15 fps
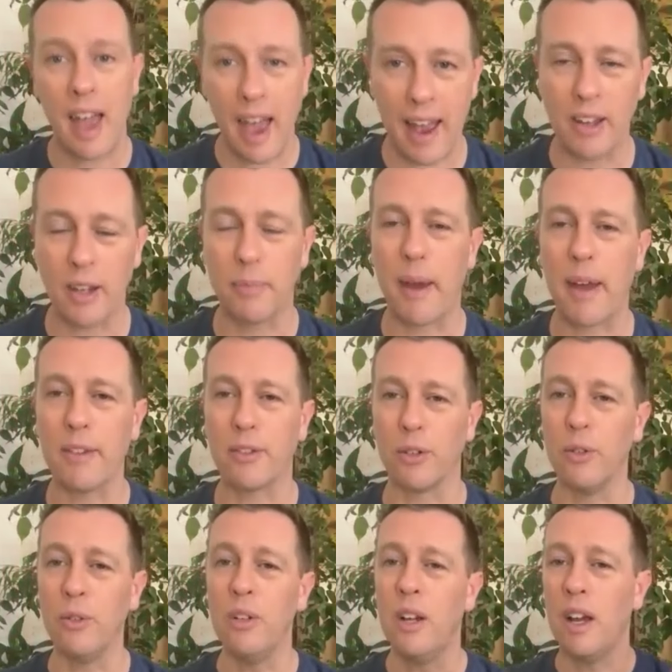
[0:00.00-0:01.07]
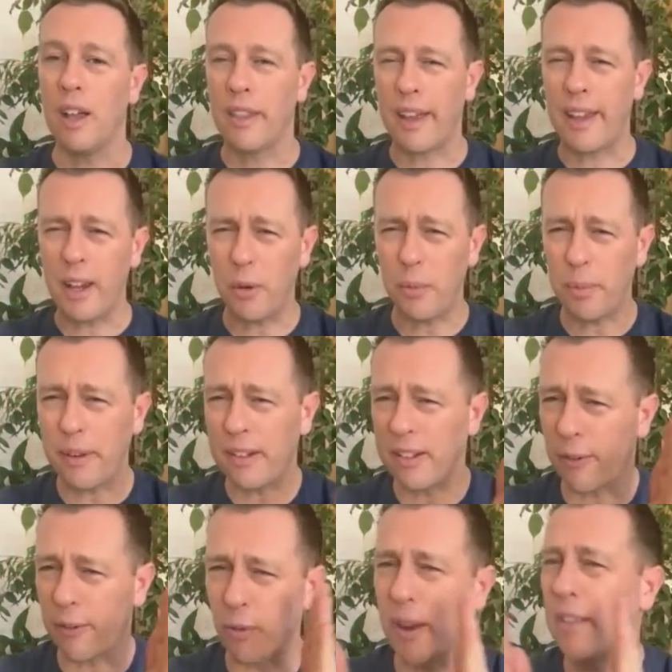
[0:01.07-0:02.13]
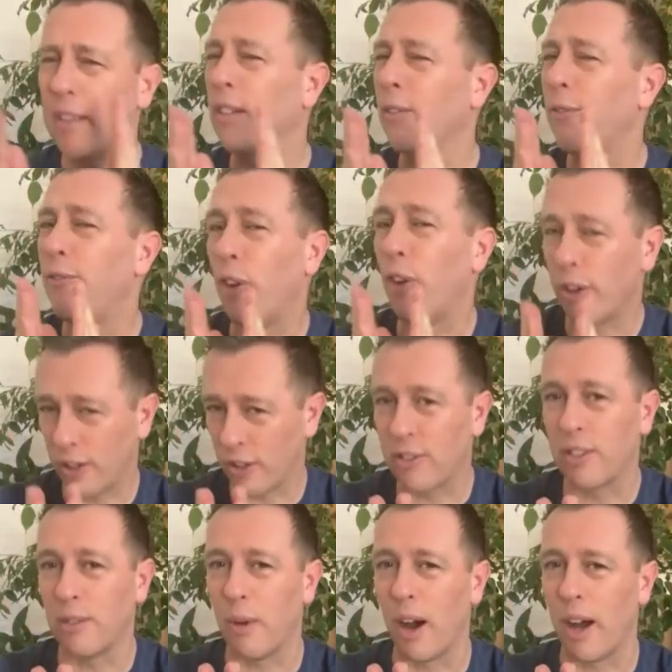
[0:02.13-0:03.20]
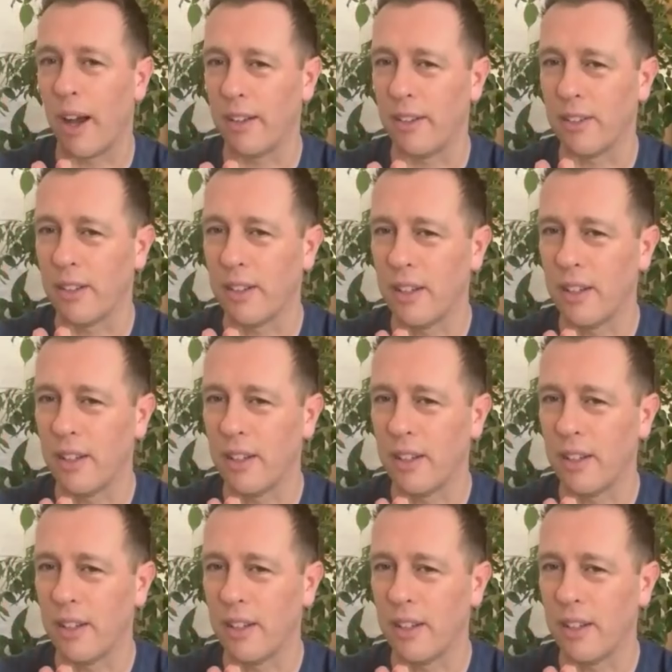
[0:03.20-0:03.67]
and your basil, they help in different ways to focus the mind.